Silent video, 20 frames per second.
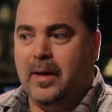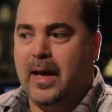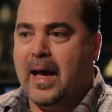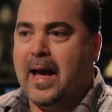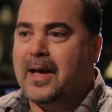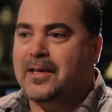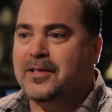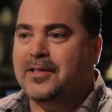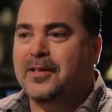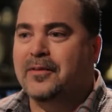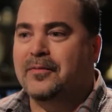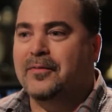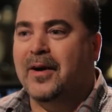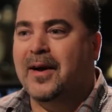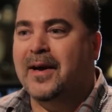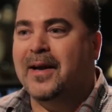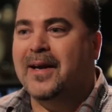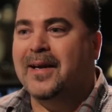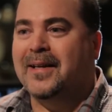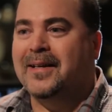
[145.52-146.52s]
asked if
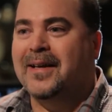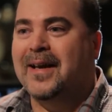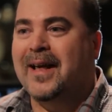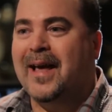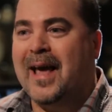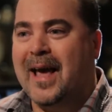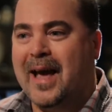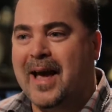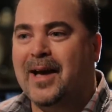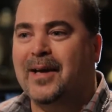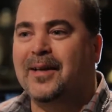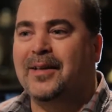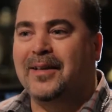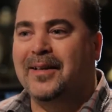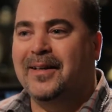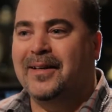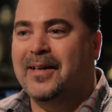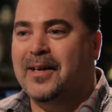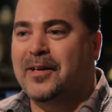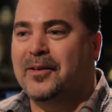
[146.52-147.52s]
I had had
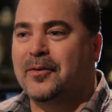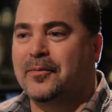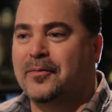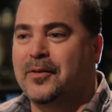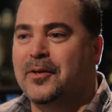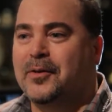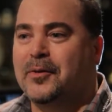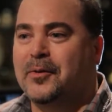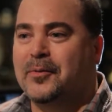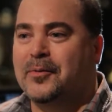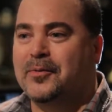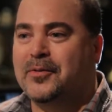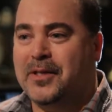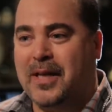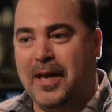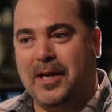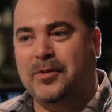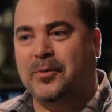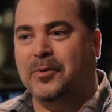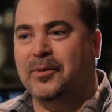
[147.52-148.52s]
an interview
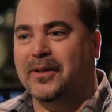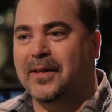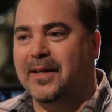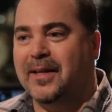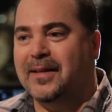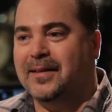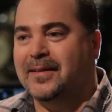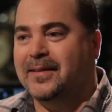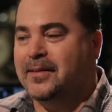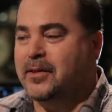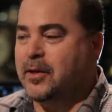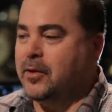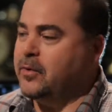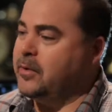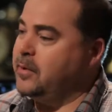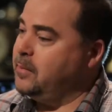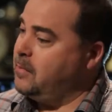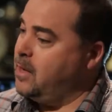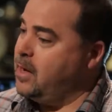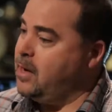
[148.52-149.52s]
scheduled. I
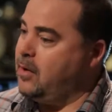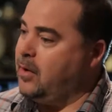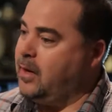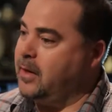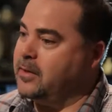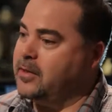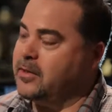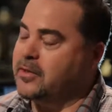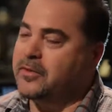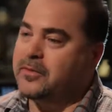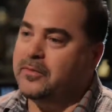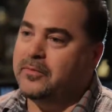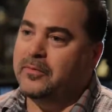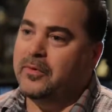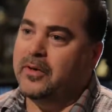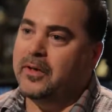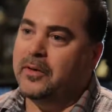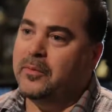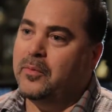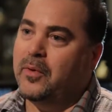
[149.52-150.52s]
told them no. I just
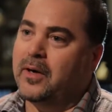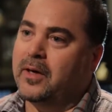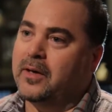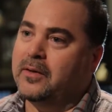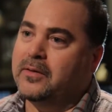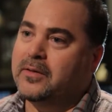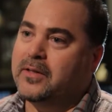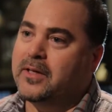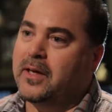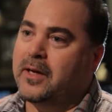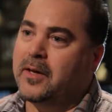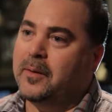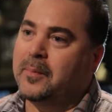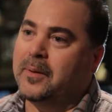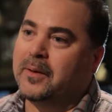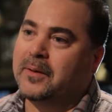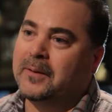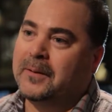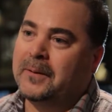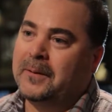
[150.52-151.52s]
really wanted to set up
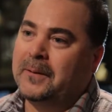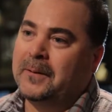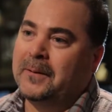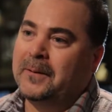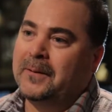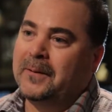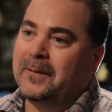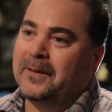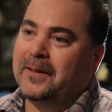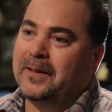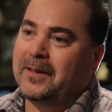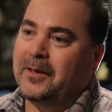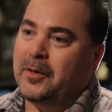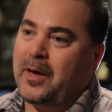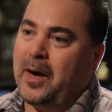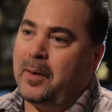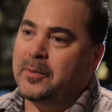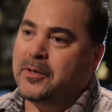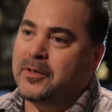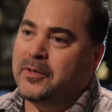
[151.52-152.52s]
a, you know,
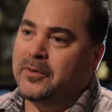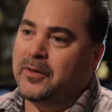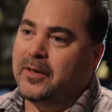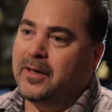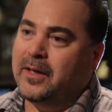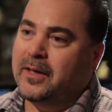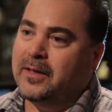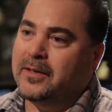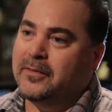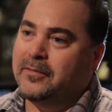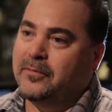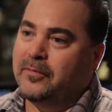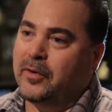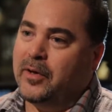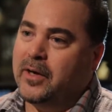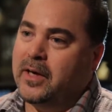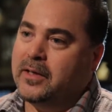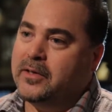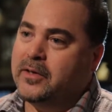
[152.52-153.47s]
an opportunity for an